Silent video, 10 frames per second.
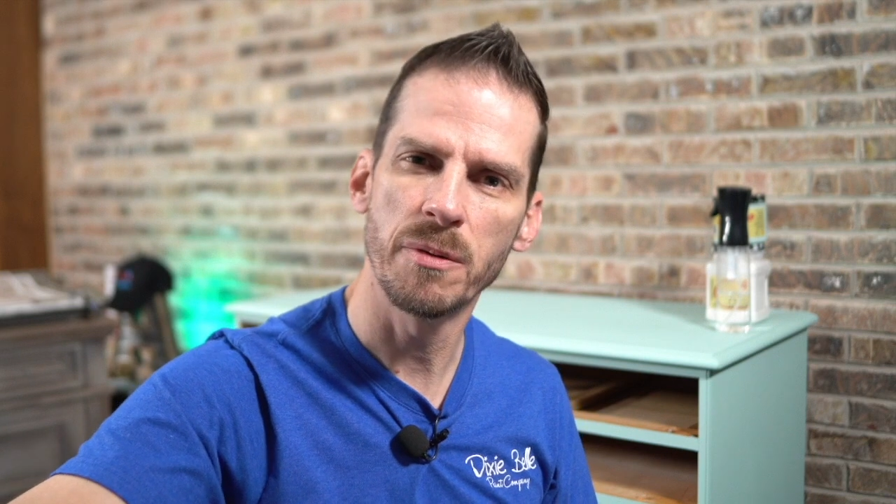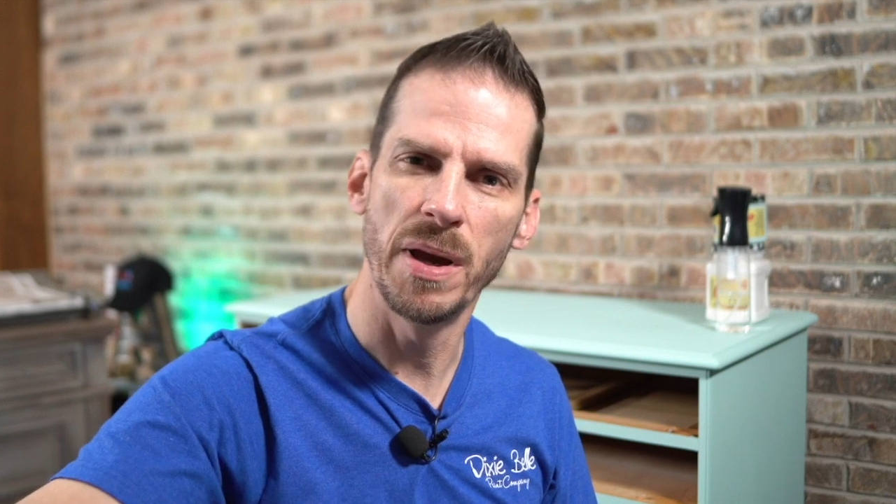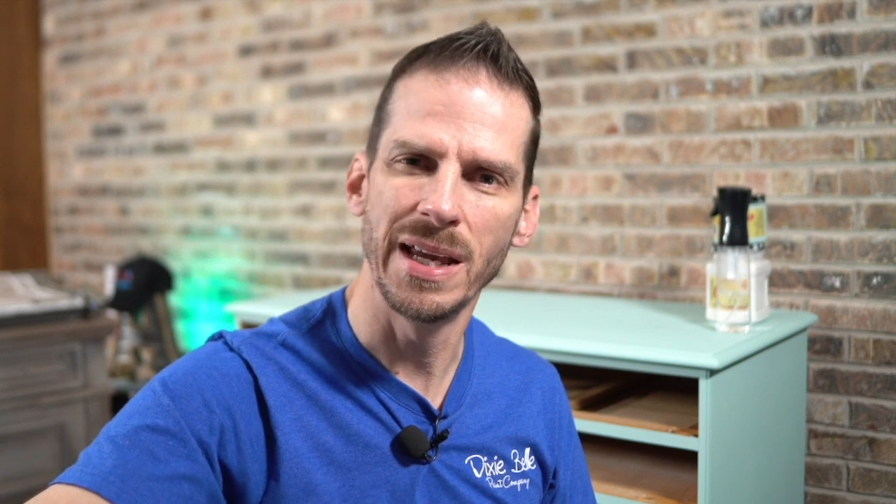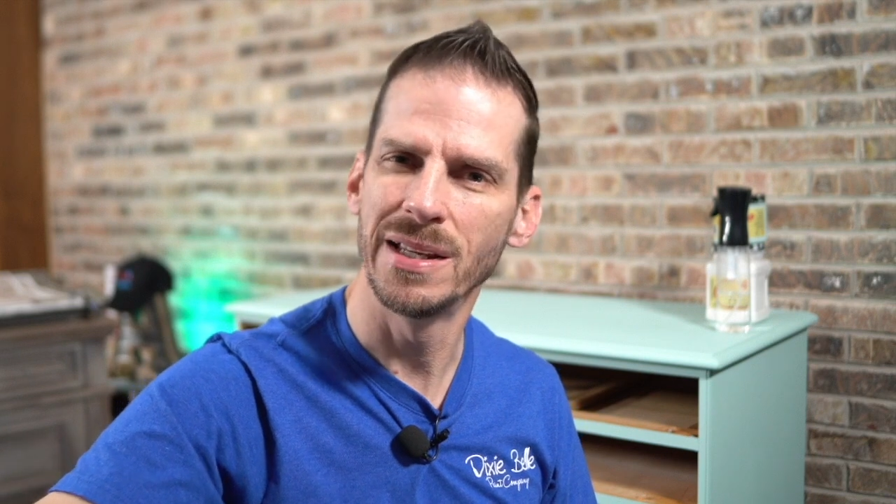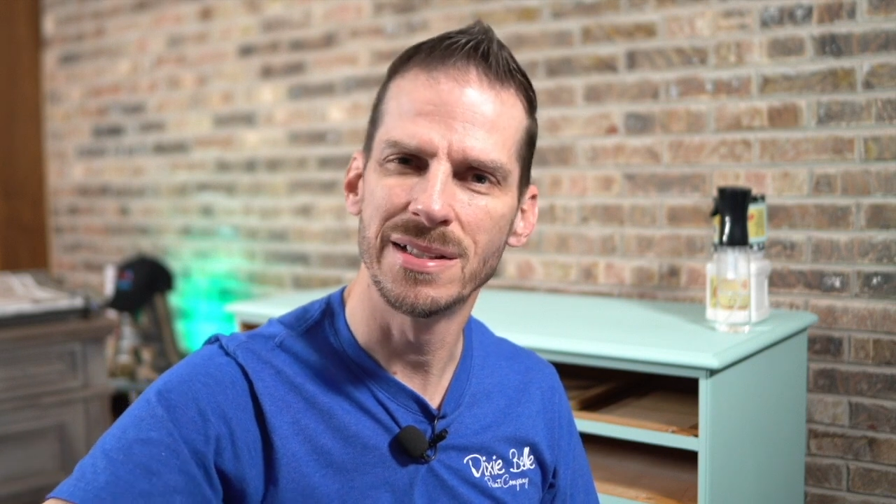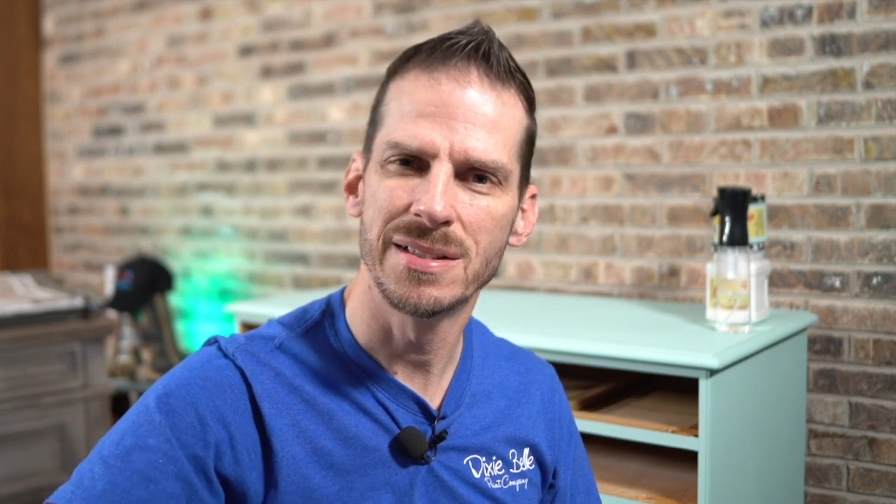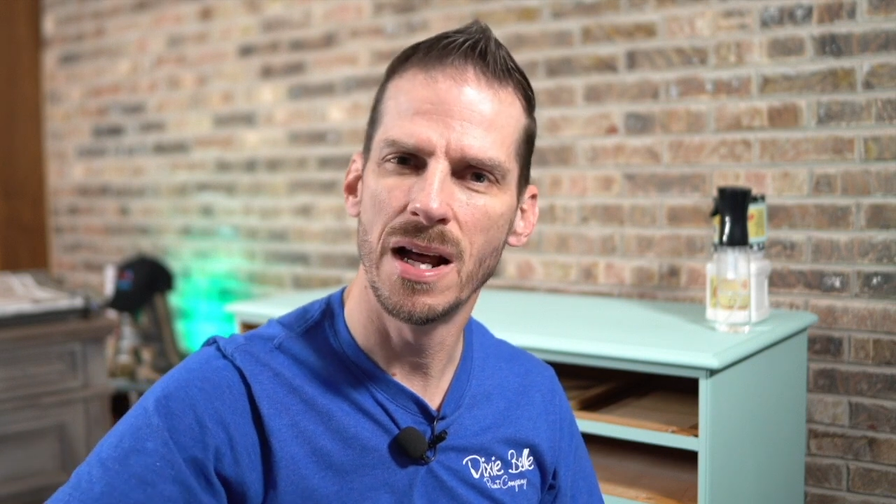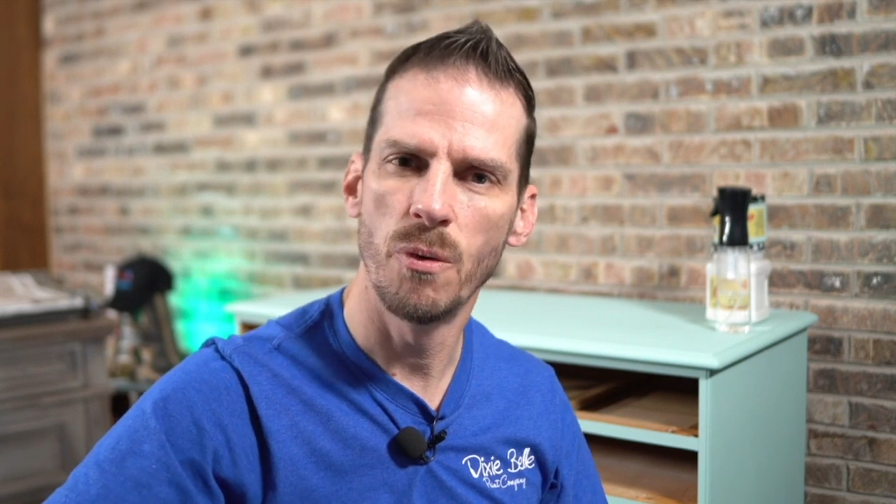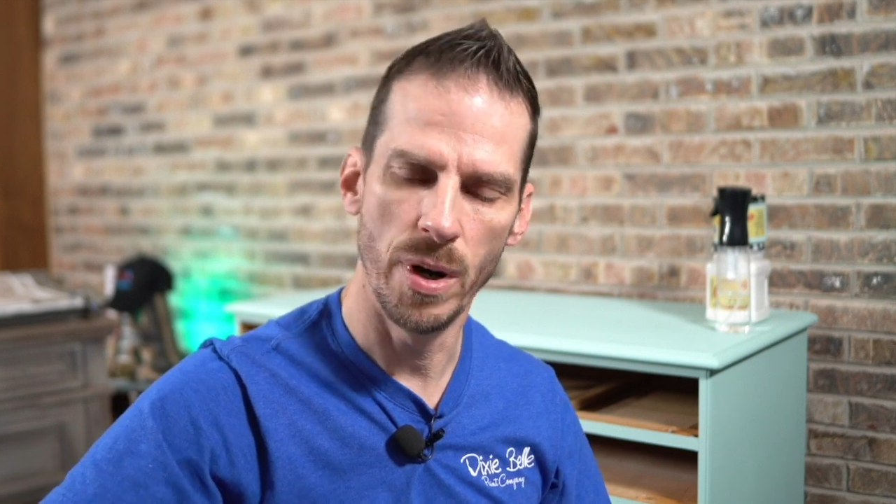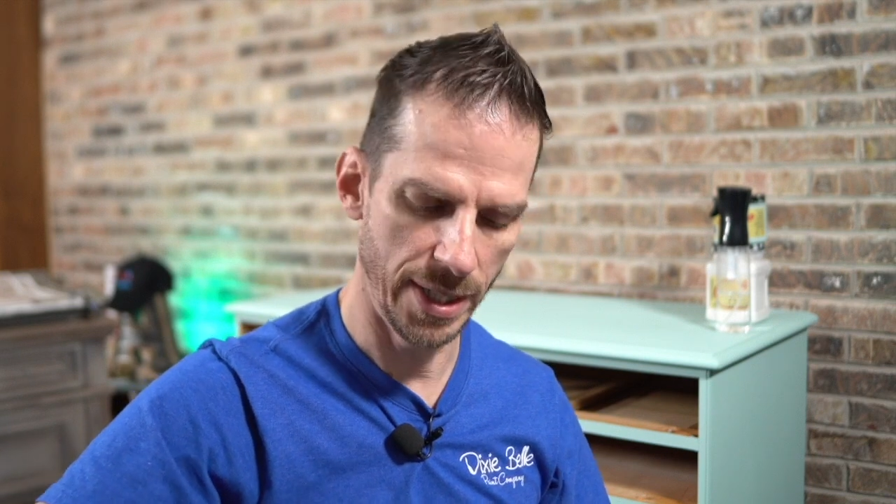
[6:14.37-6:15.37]
thick
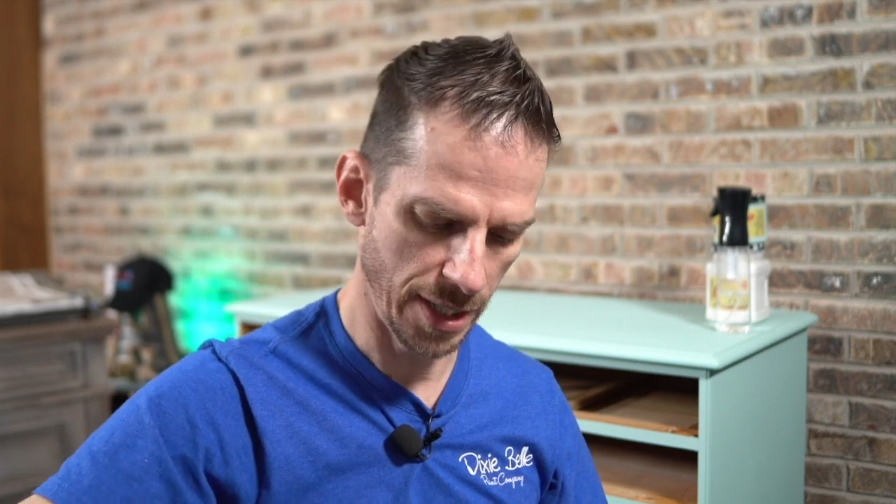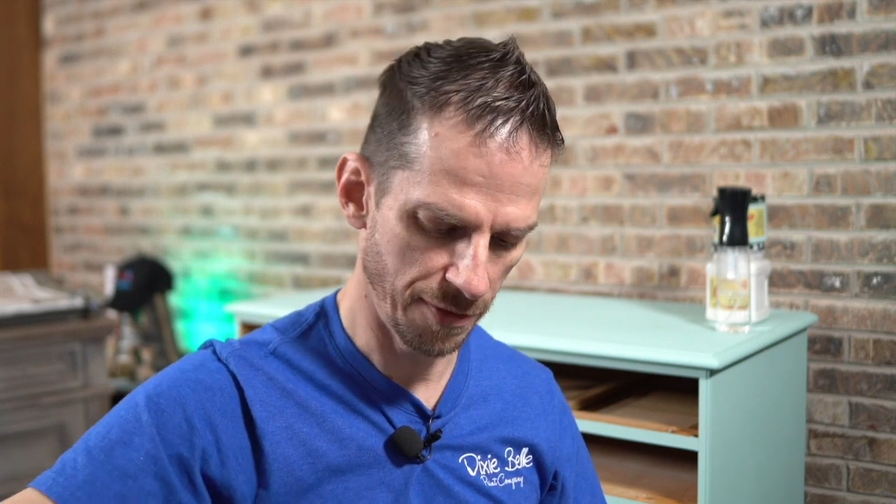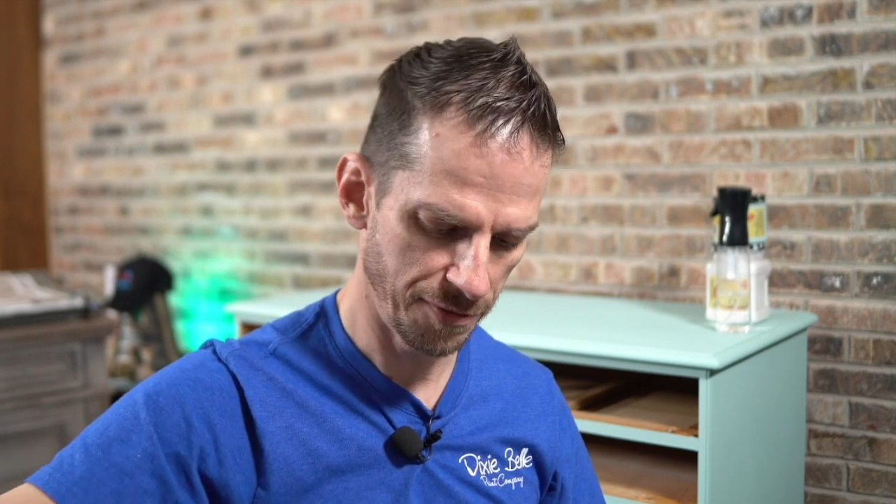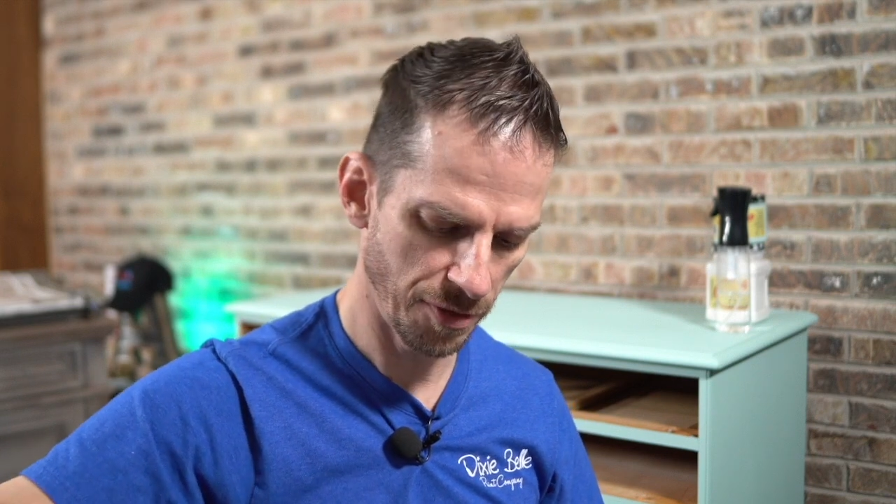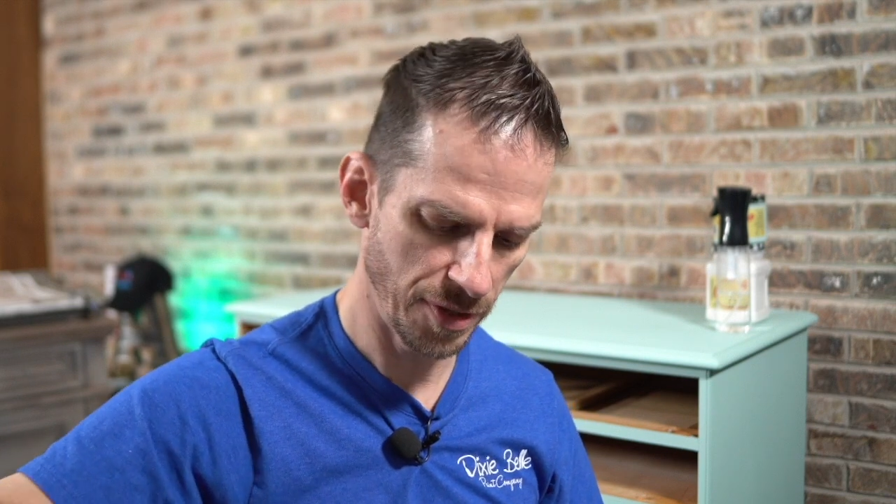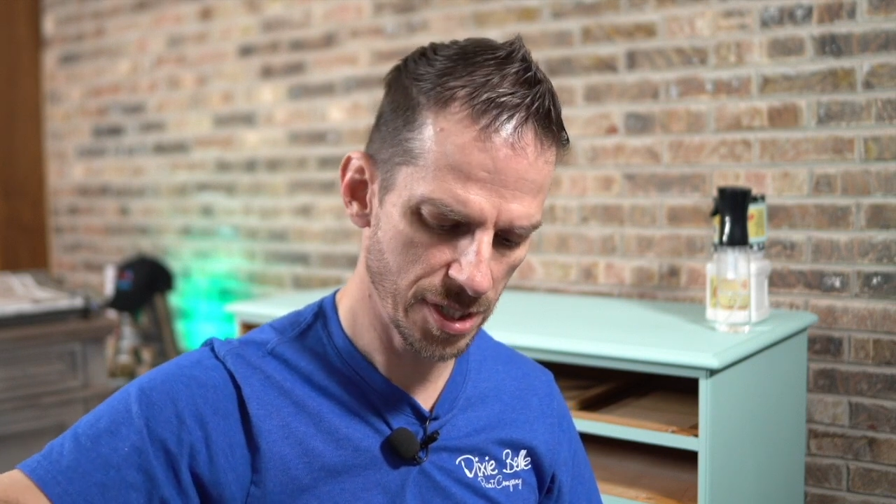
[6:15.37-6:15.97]
paint, it's not wet enough.